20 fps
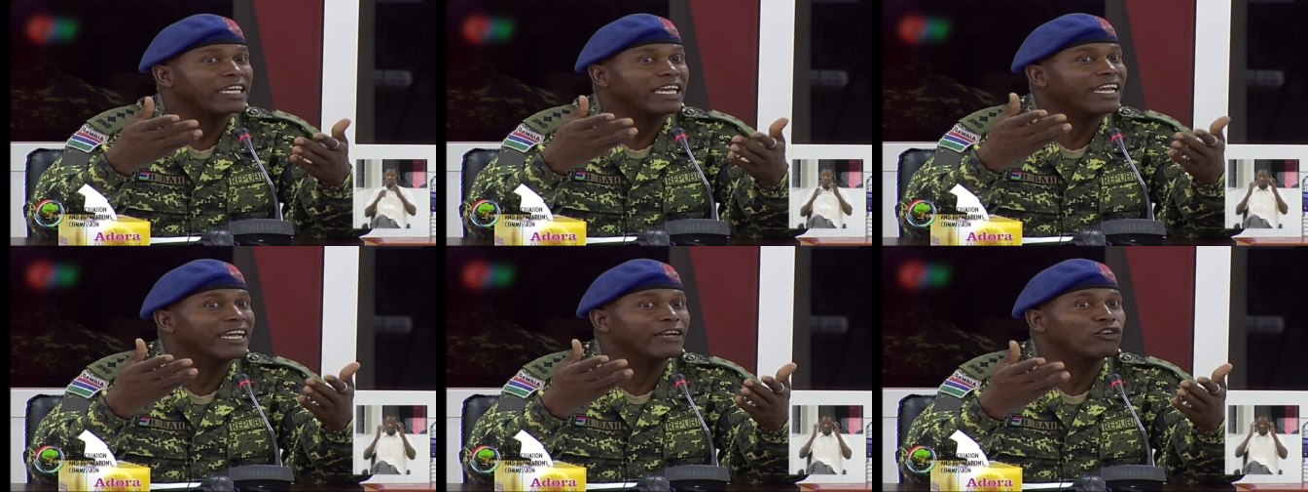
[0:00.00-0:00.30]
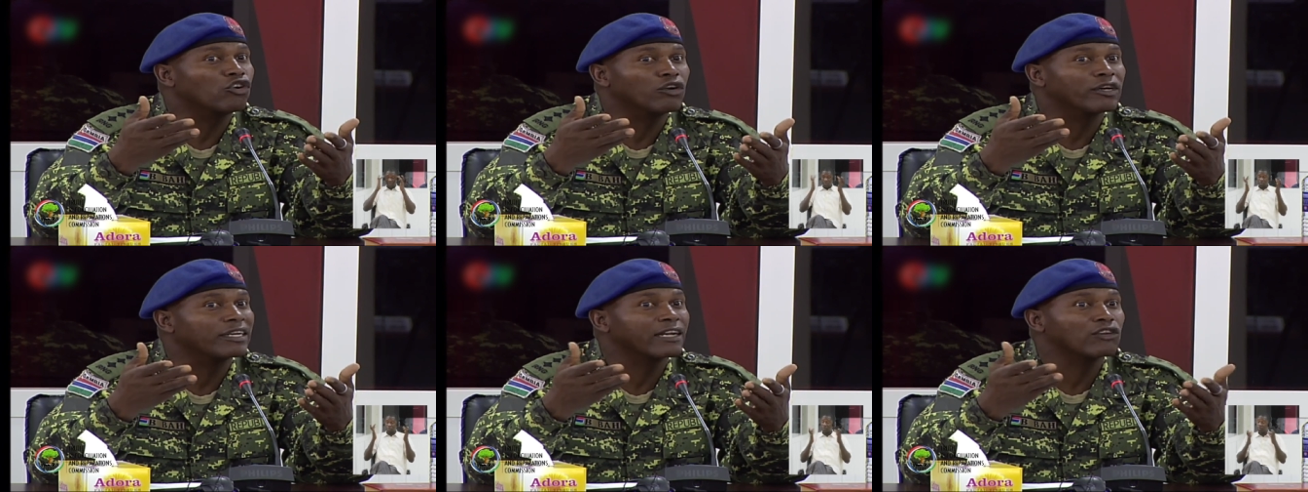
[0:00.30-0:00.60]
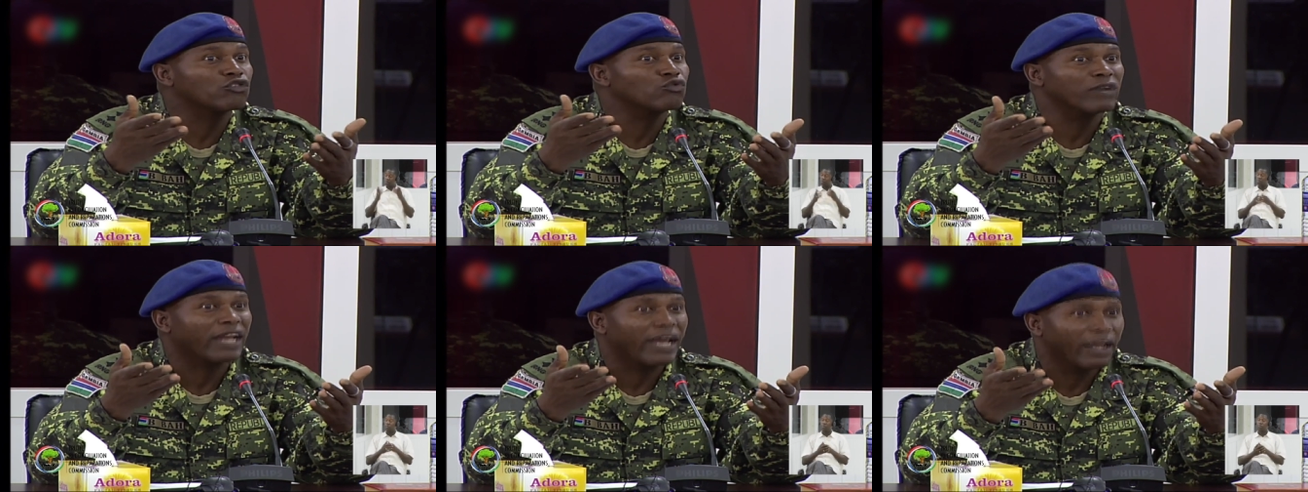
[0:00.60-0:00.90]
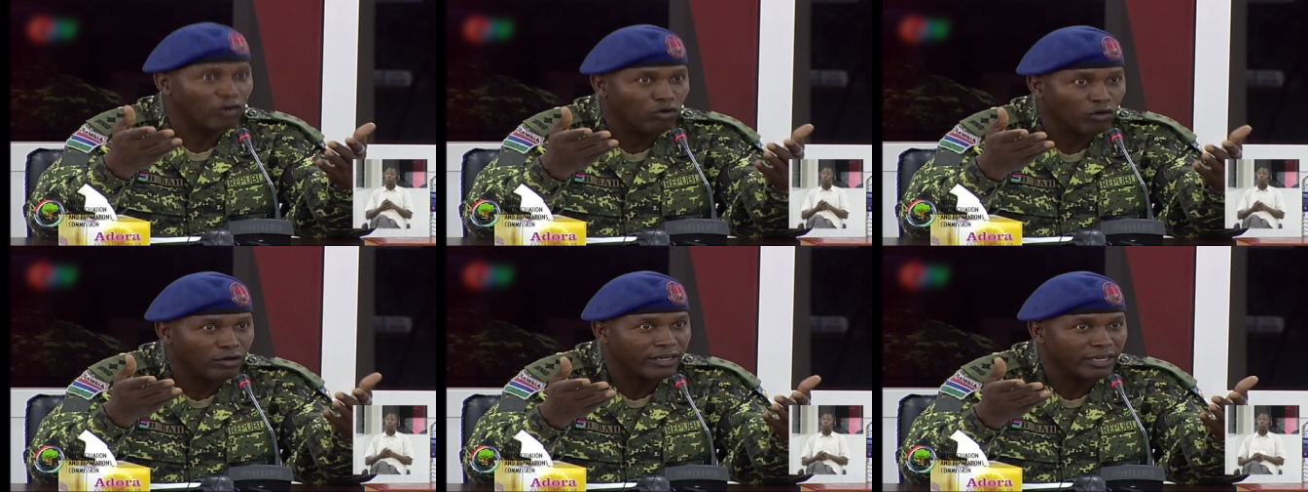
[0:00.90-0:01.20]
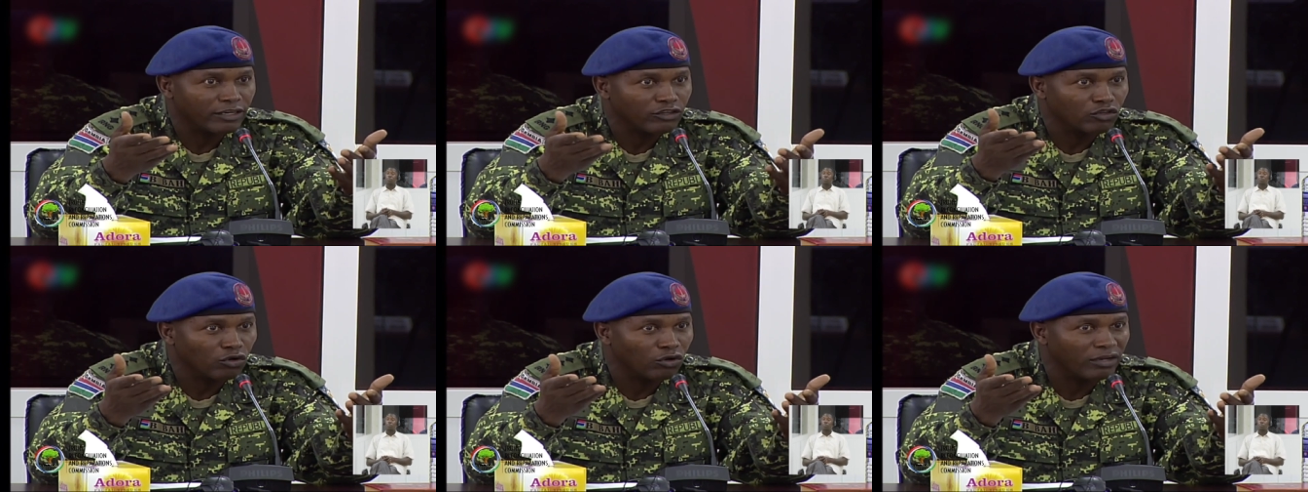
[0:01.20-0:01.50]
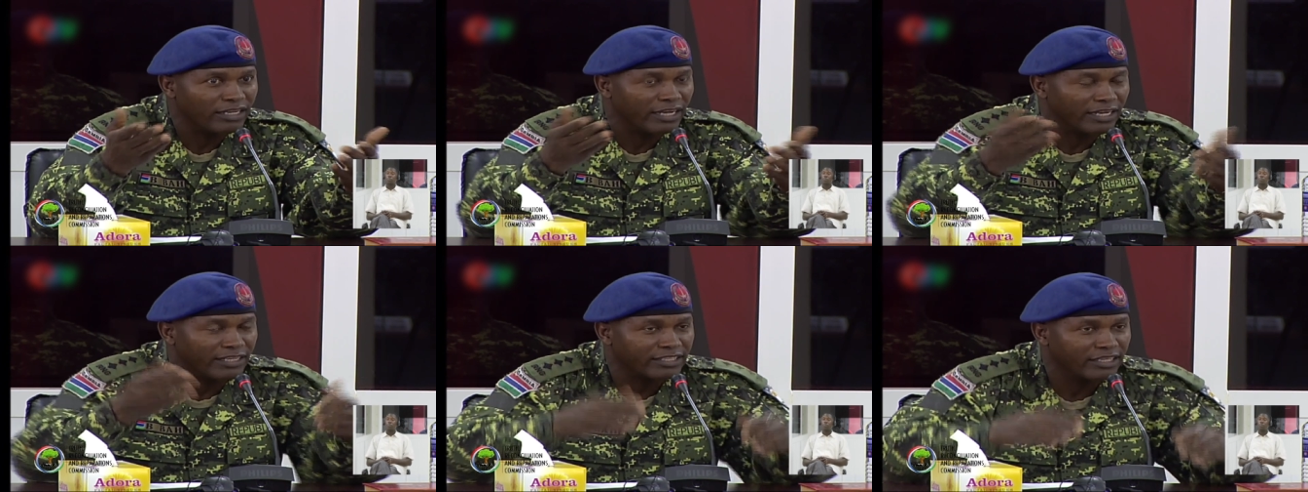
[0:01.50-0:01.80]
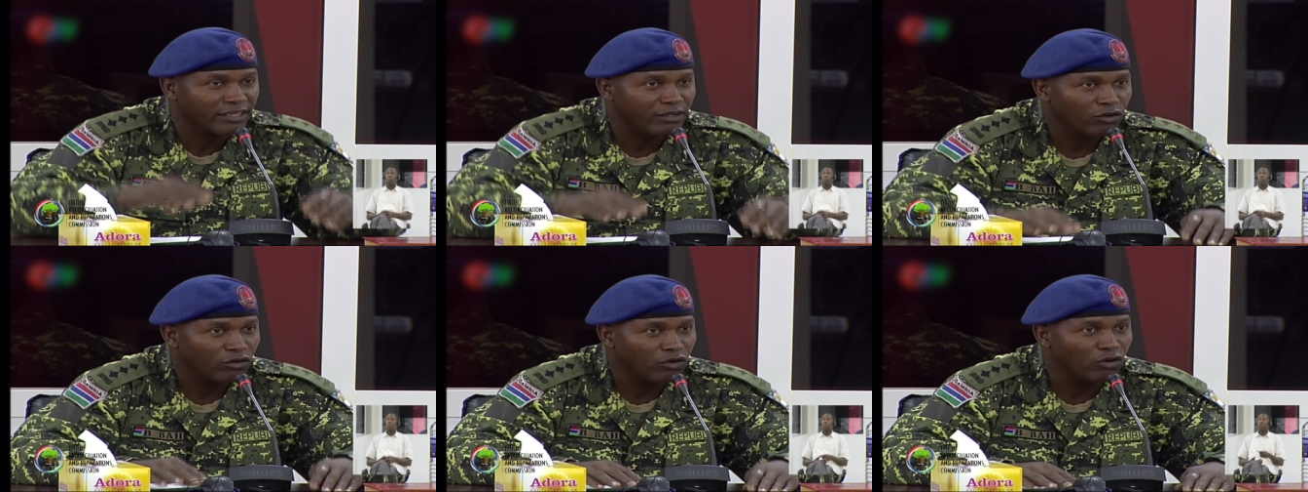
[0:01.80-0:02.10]
800 to 900 soldiers
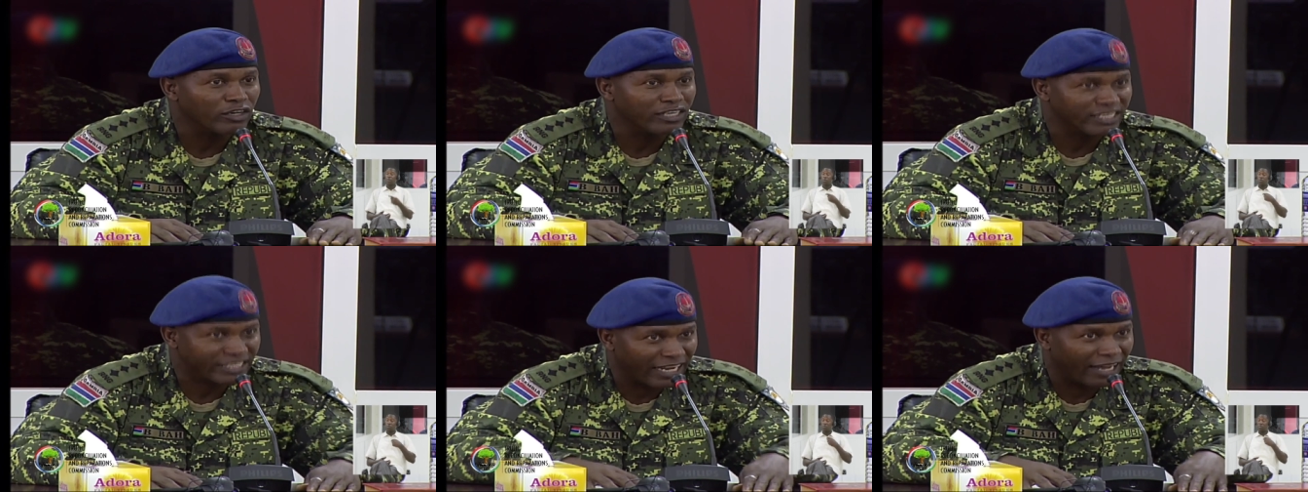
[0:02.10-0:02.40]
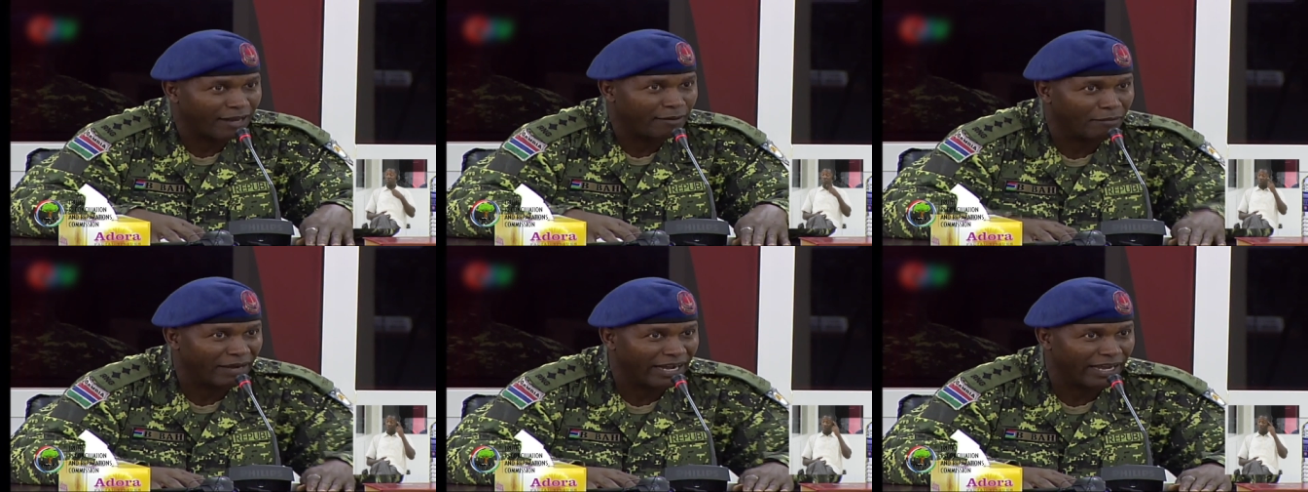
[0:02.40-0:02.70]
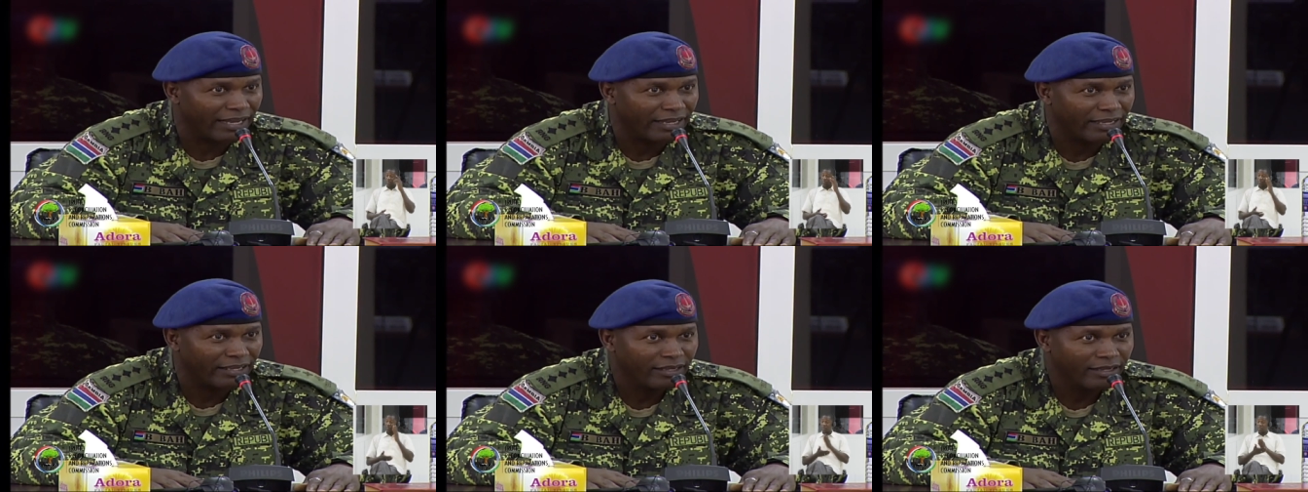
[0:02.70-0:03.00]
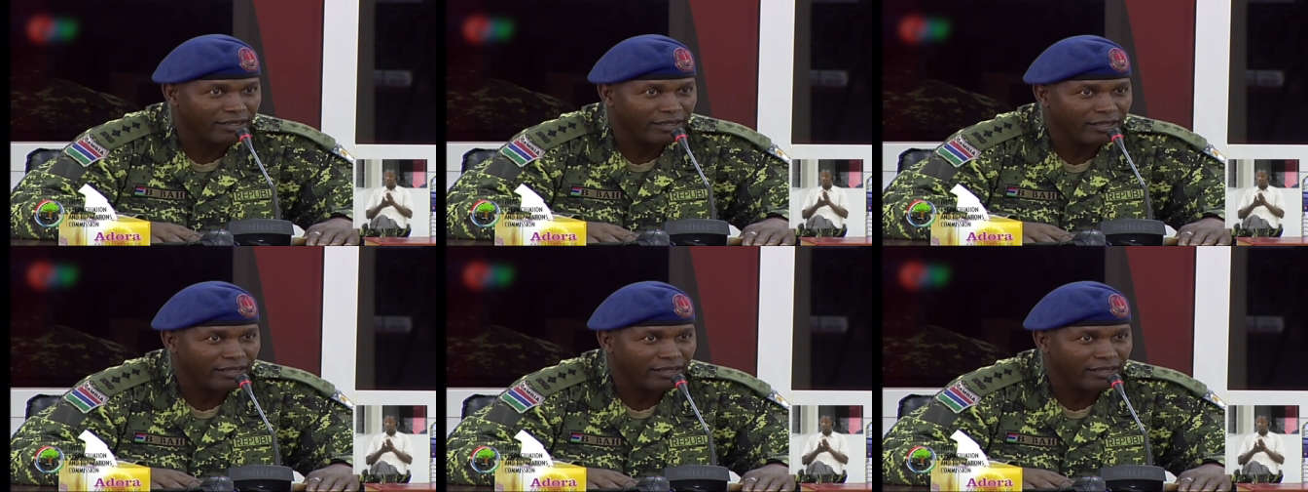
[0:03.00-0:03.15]
on standby.